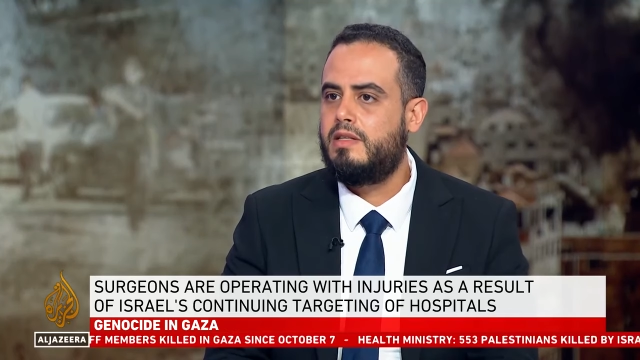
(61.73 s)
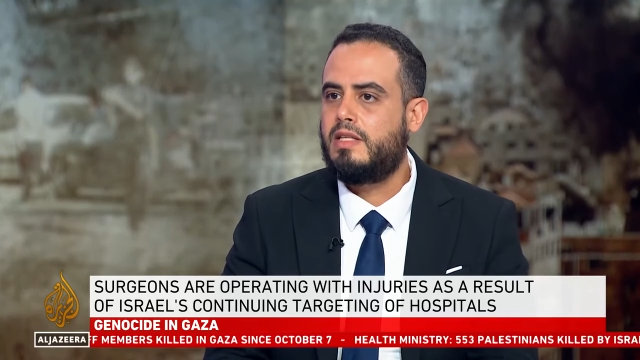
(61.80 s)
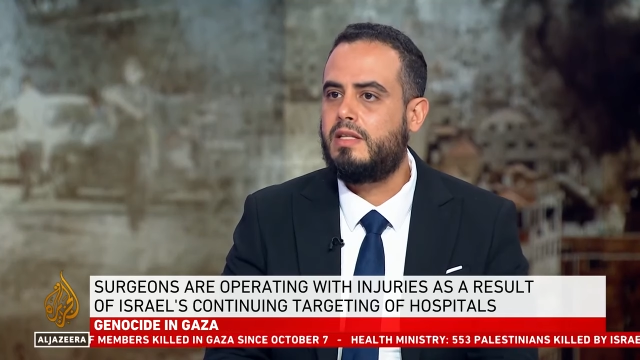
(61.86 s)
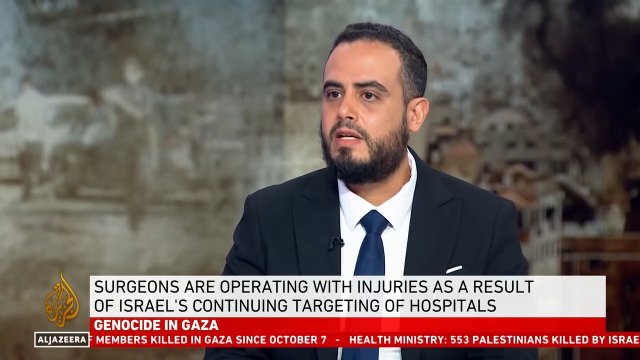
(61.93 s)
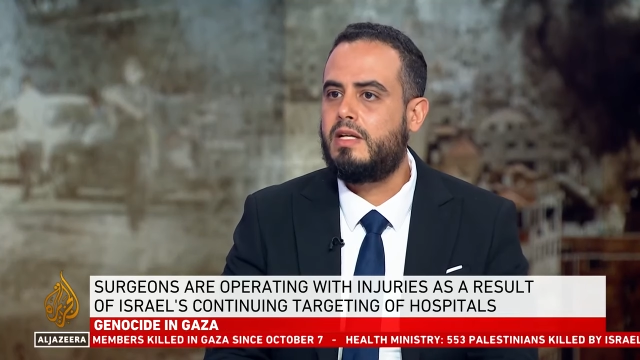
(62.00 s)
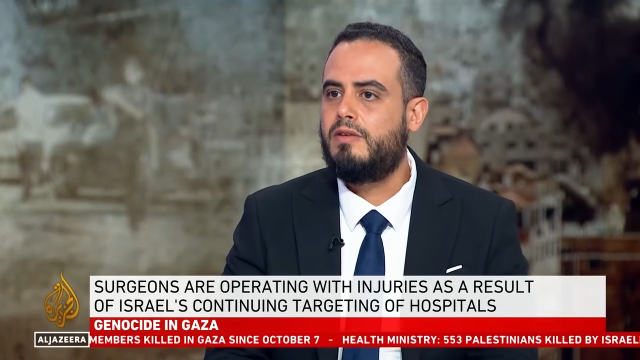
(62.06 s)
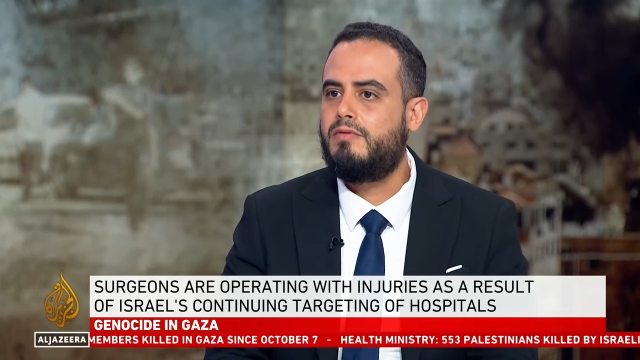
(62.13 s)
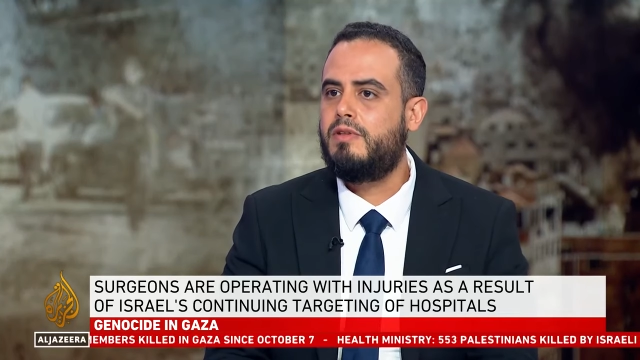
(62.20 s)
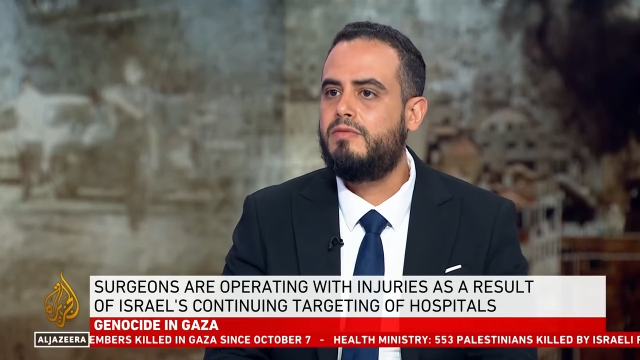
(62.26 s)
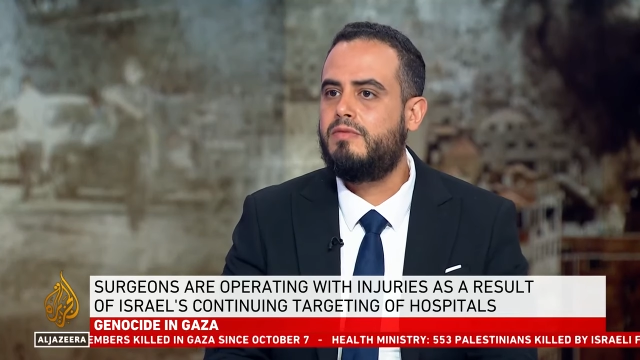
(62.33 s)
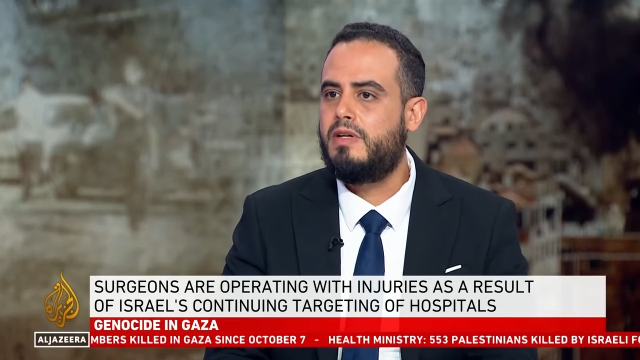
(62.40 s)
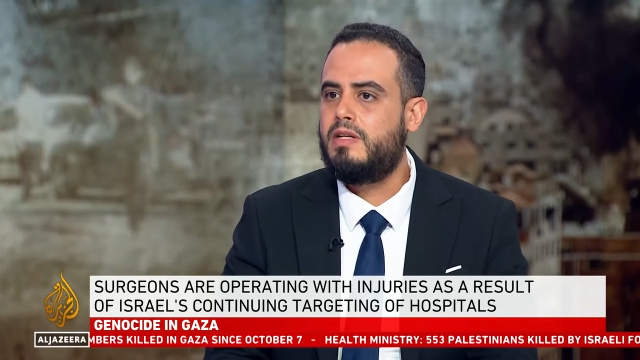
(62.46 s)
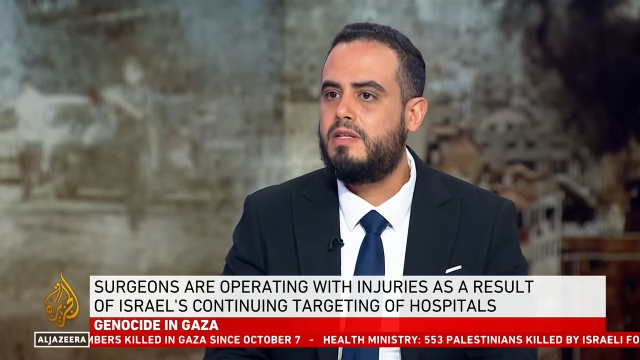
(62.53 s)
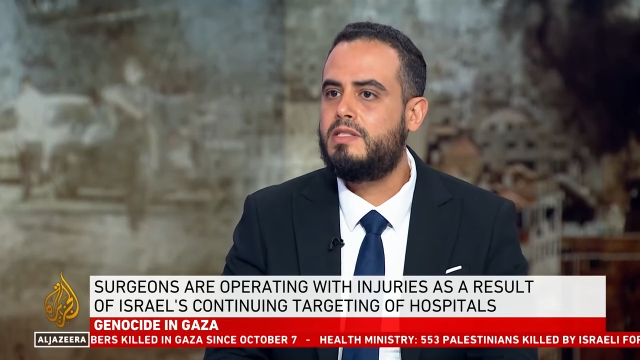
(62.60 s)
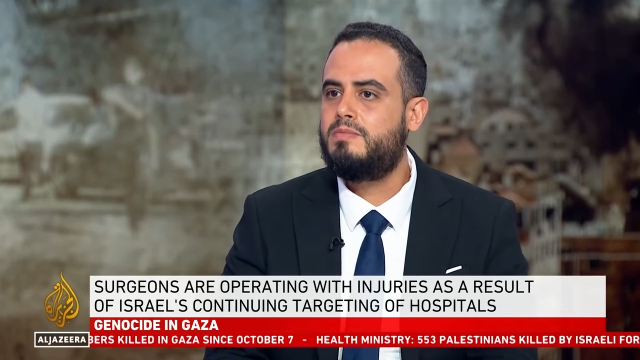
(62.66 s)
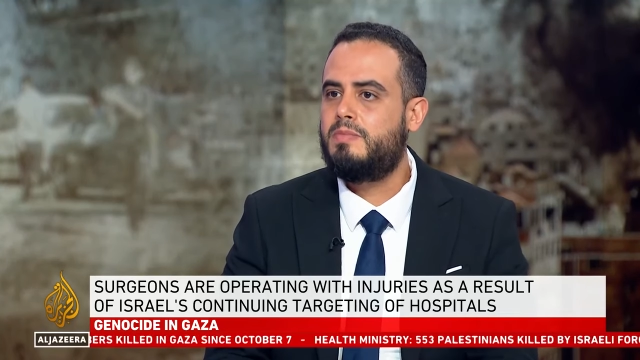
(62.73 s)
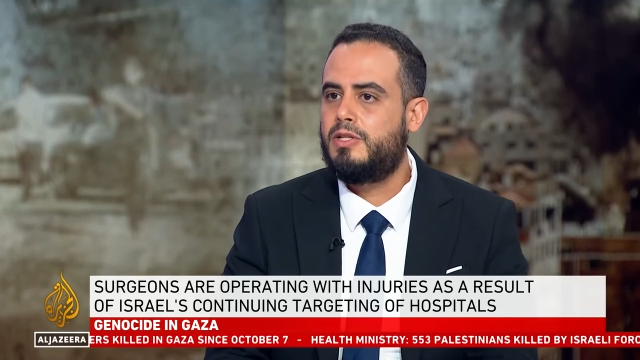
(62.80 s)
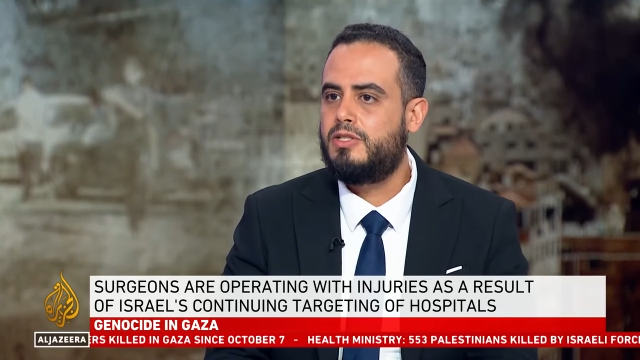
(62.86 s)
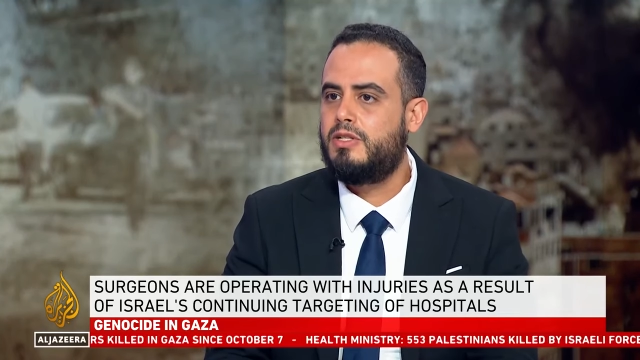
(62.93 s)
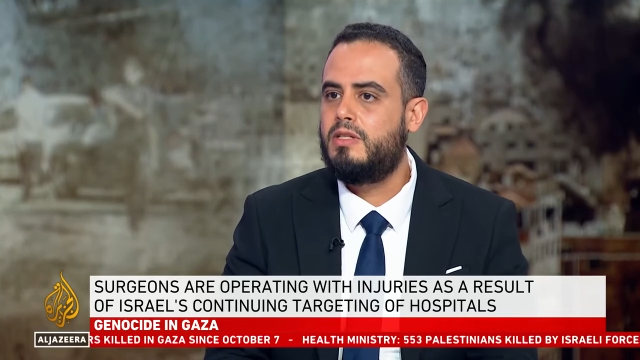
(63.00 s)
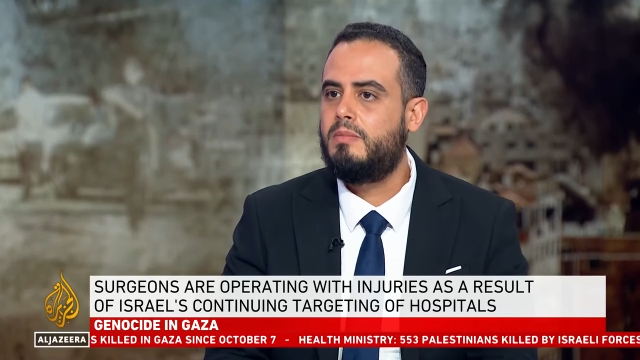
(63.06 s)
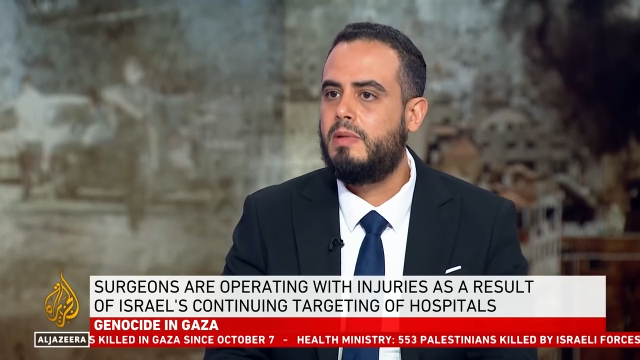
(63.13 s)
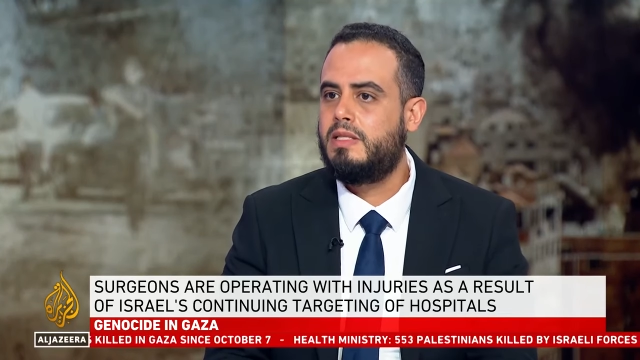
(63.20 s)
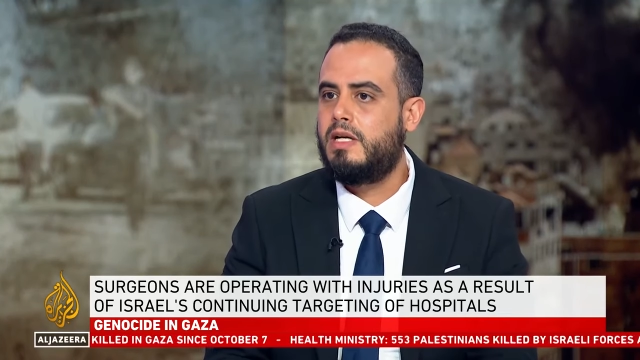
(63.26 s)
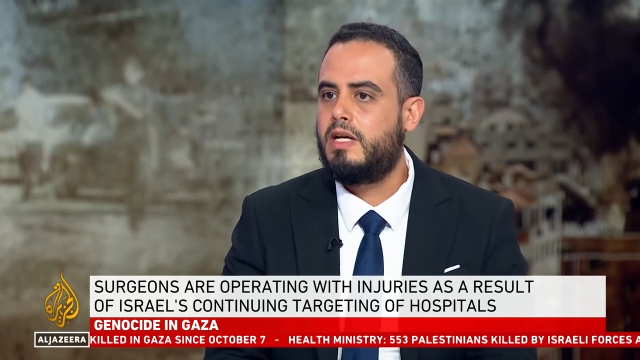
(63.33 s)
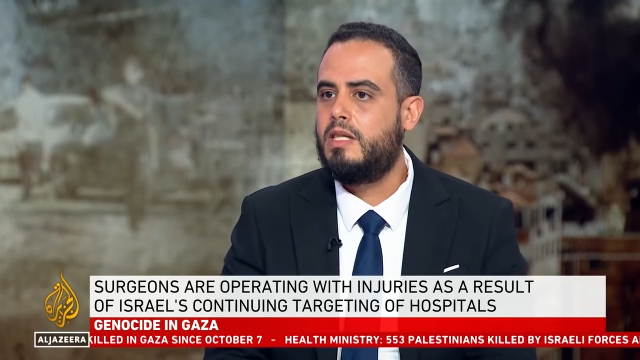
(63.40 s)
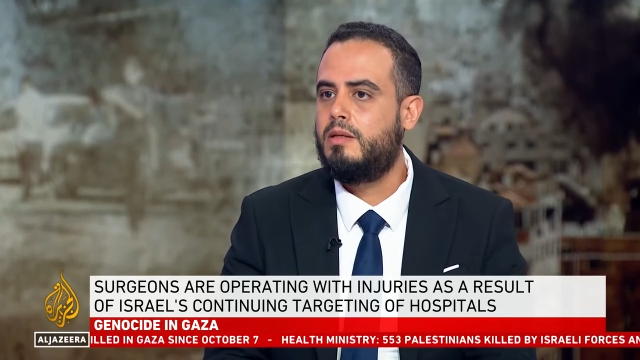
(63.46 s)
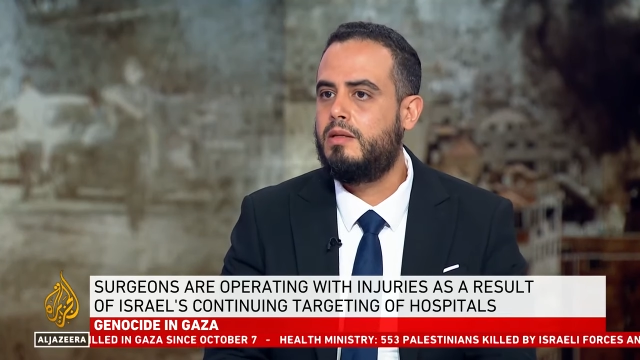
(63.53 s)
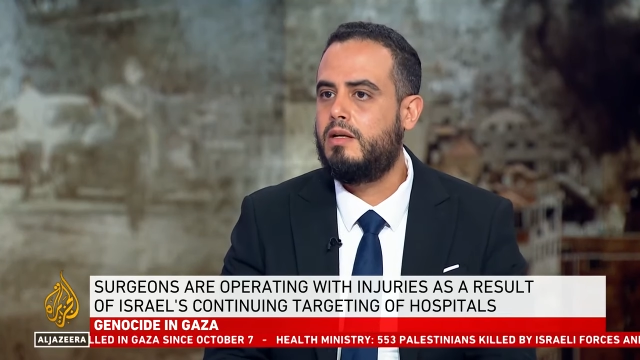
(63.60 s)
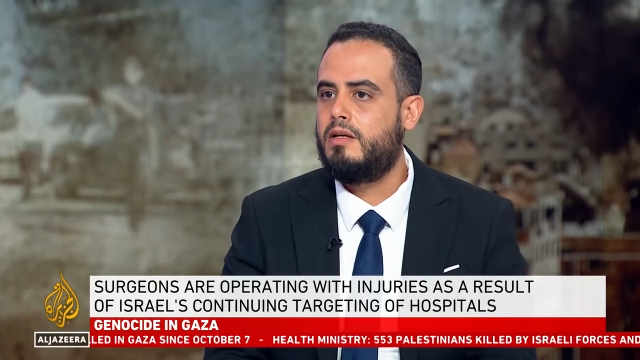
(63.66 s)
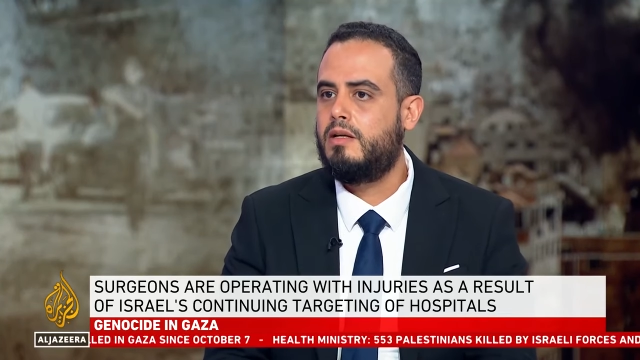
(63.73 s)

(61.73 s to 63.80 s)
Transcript: that are given very special medical